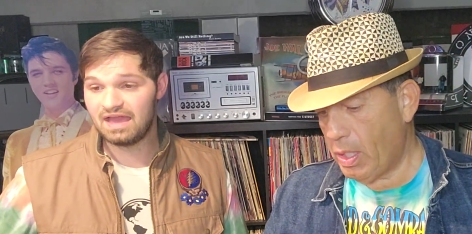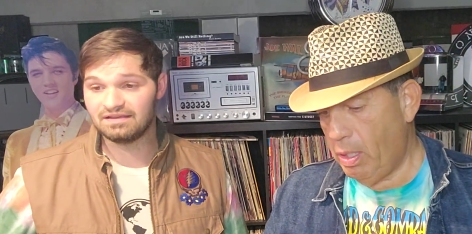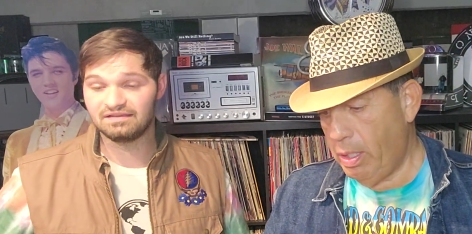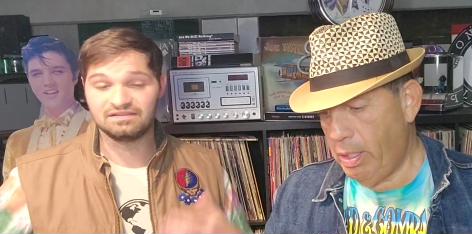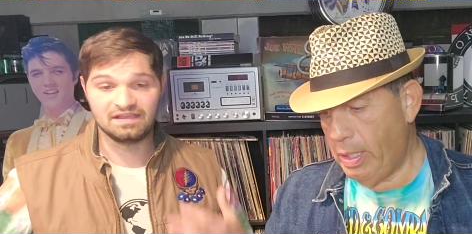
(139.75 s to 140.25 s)

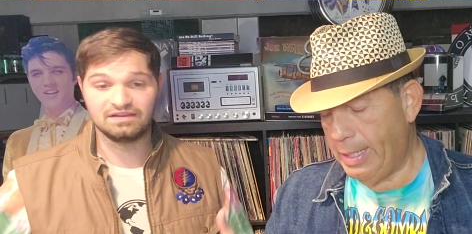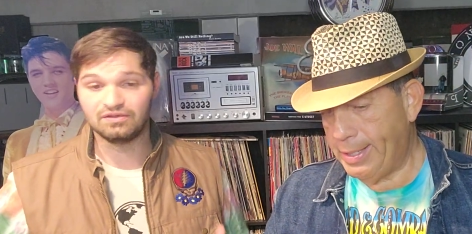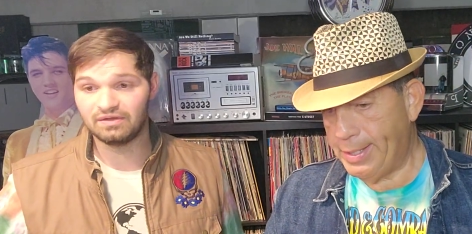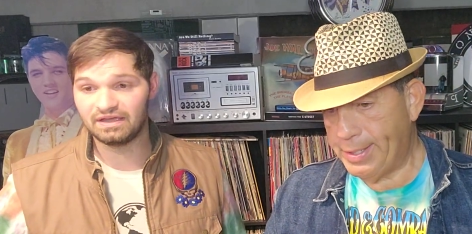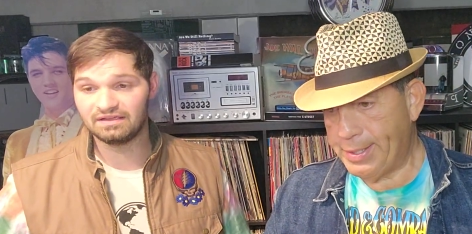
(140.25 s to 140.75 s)
Speaker 1: and
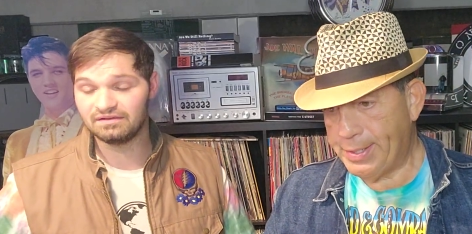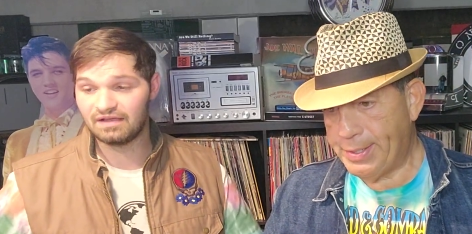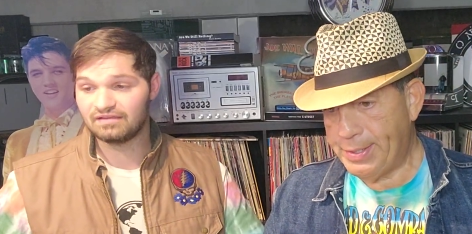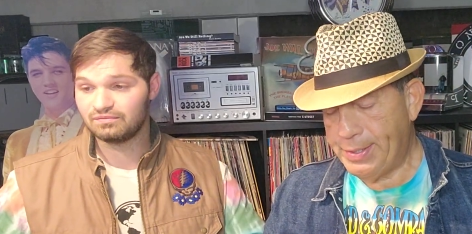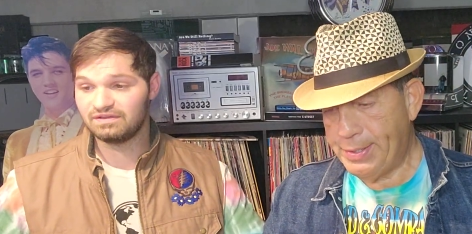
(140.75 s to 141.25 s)

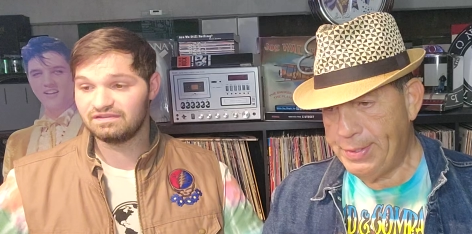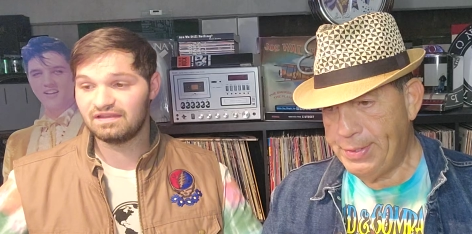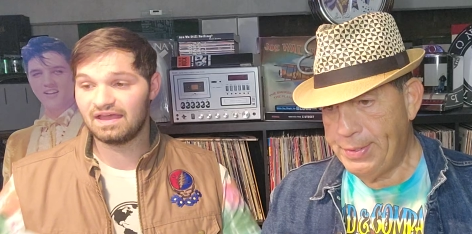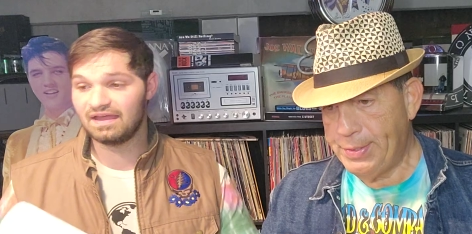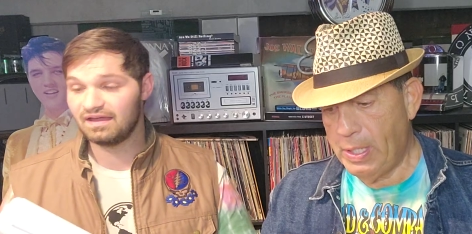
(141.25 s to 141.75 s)
continuing, as we
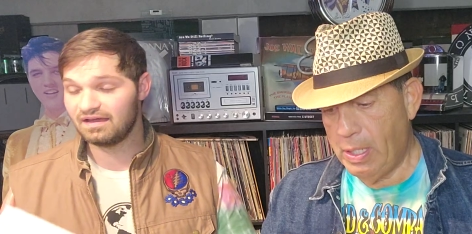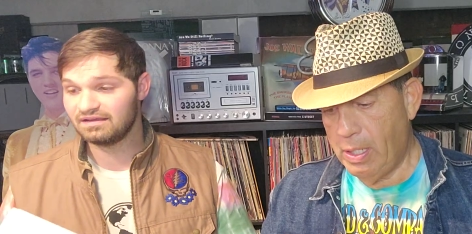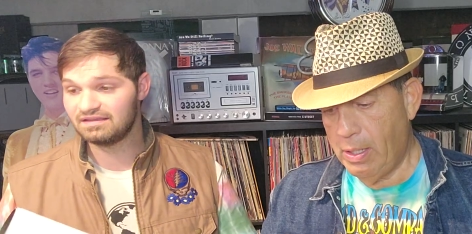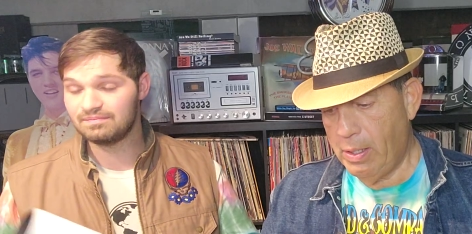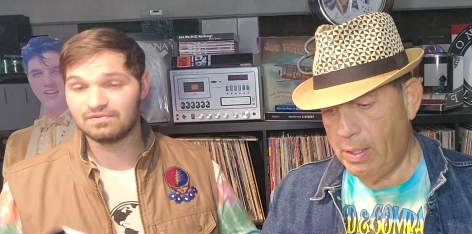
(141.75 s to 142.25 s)
say,
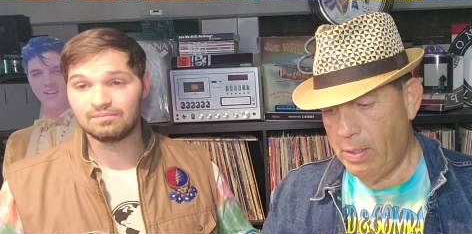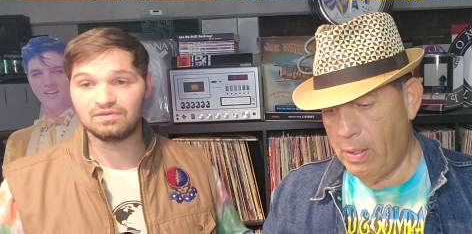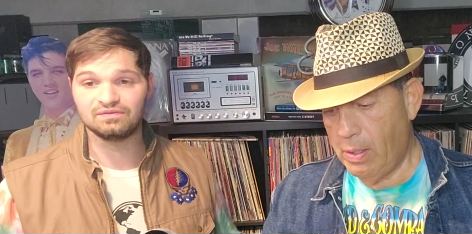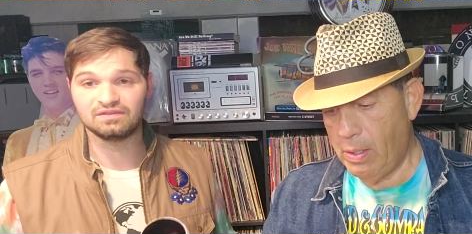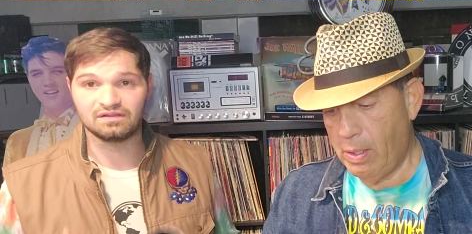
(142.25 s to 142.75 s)
uh,
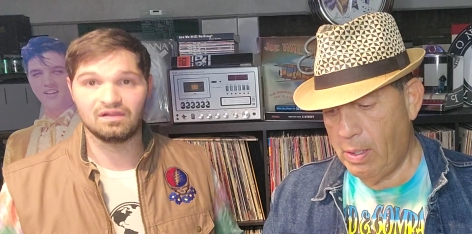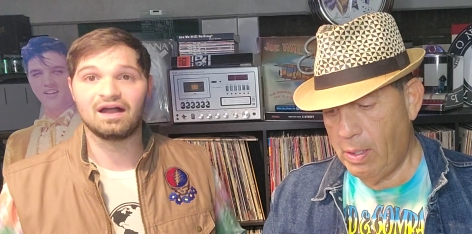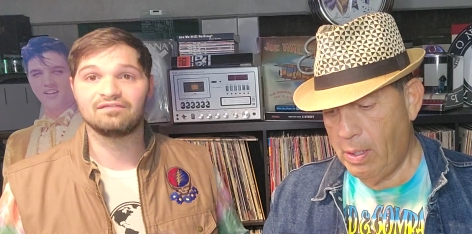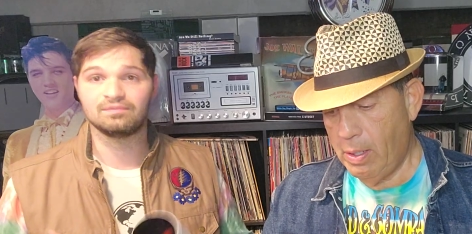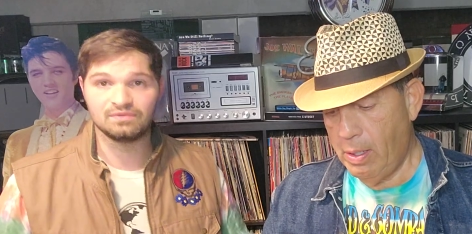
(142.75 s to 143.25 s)
keeping the music
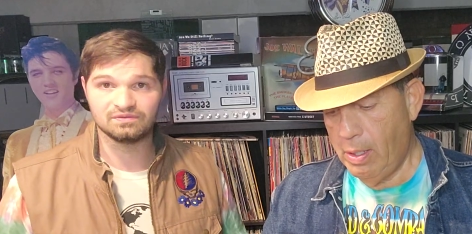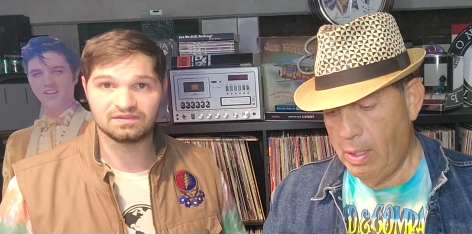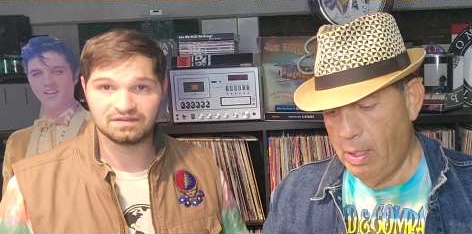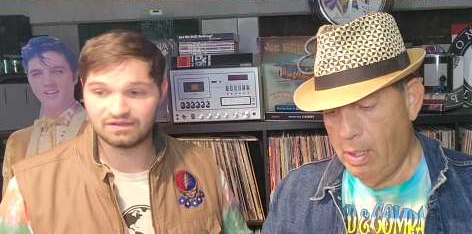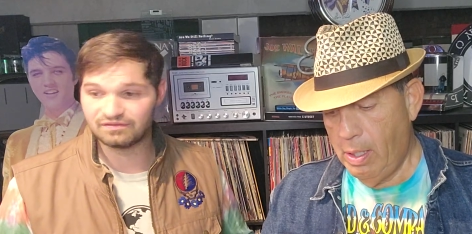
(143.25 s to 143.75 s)
alive. The
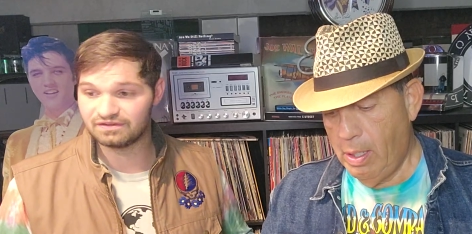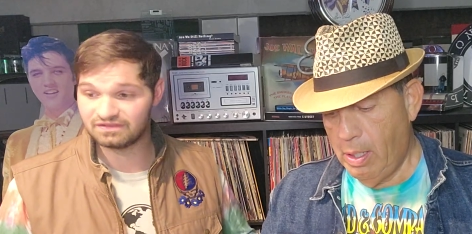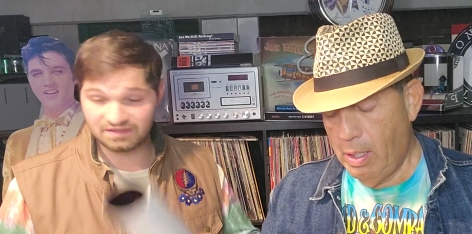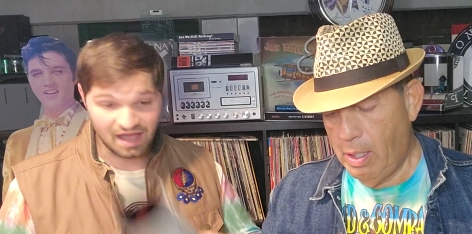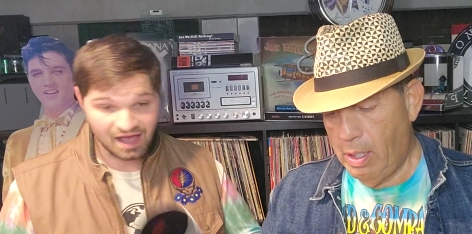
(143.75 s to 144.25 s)
music
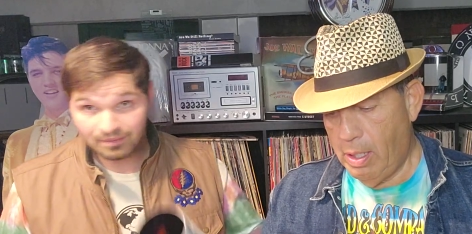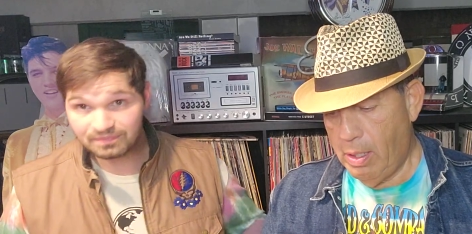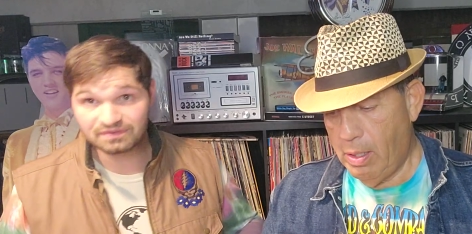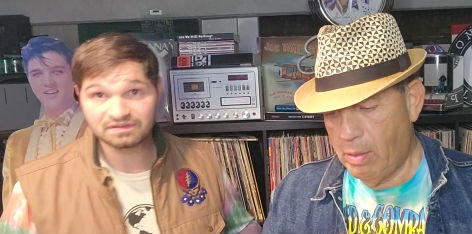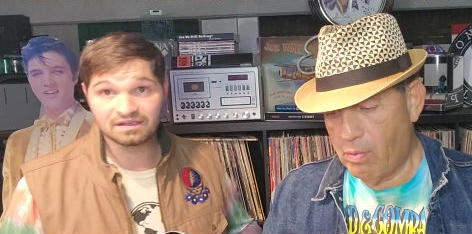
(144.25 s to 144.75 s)
never
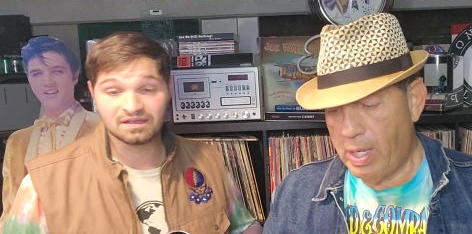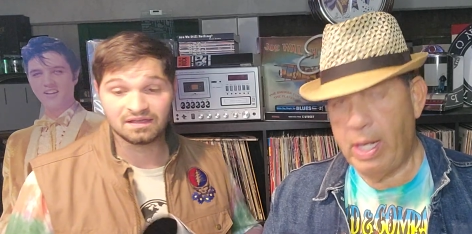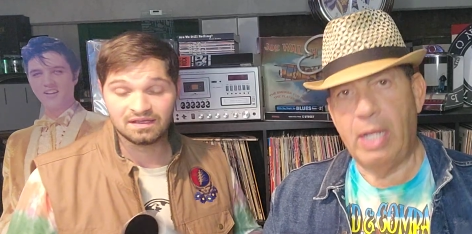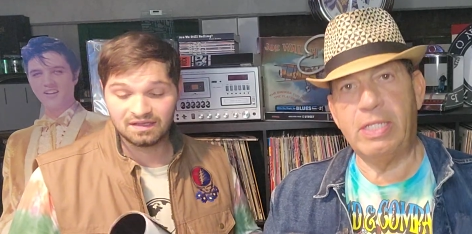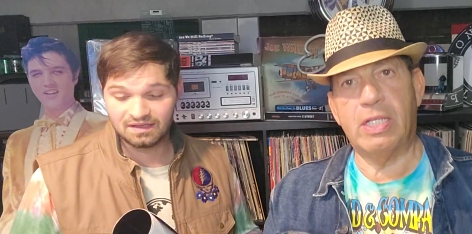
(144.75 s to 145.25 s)
stops.
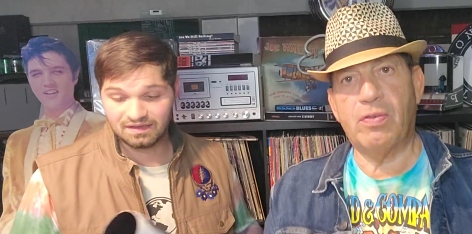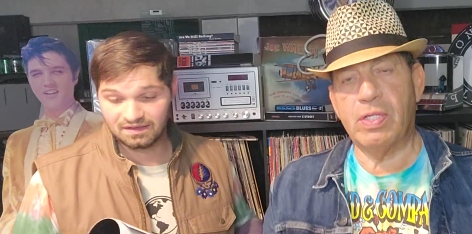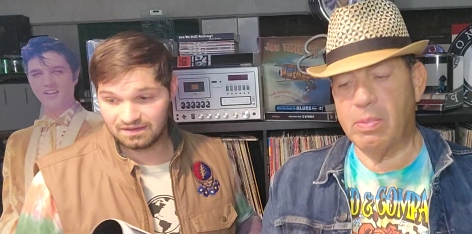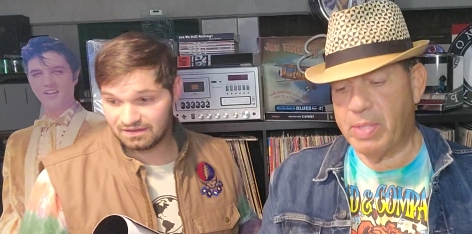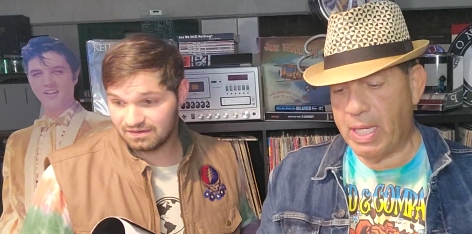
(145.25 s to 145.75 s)
Speaker 2: Right. And just for some